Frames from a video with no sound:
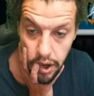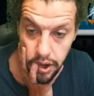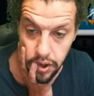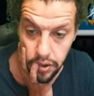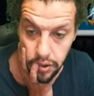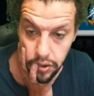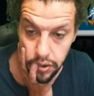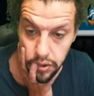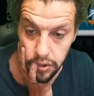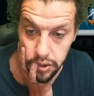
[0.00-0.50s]
I
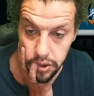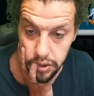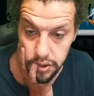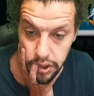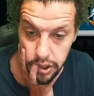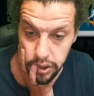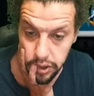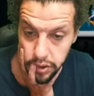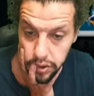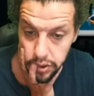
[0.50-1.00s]
don't know
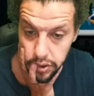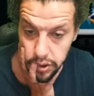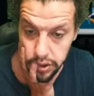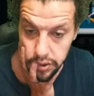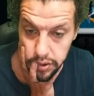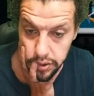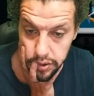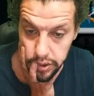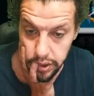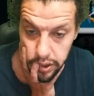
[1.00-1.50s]
this, I don't know
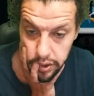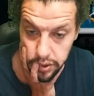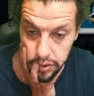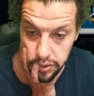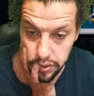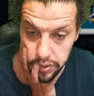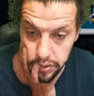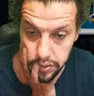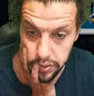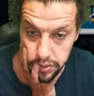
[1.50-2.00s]
this, I
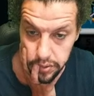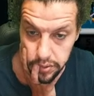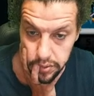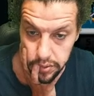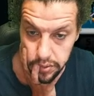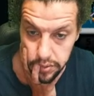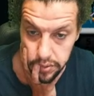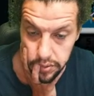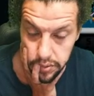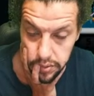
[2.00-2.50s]
don't know.
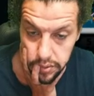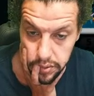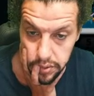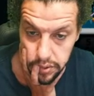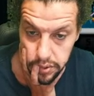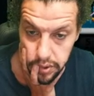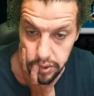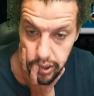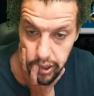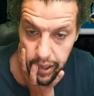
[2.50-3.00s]

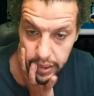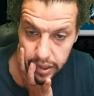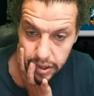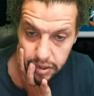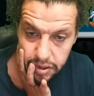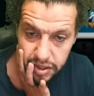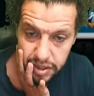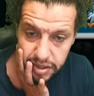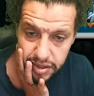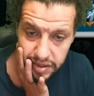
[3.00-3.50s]
I
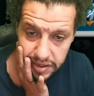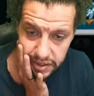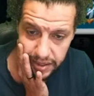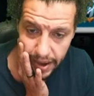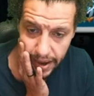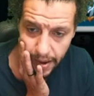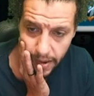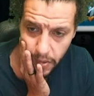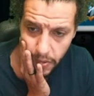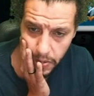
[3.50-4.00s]
think this is
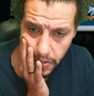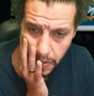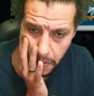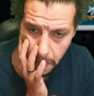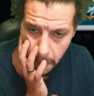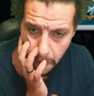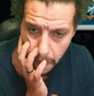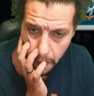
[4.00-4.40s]
Sao.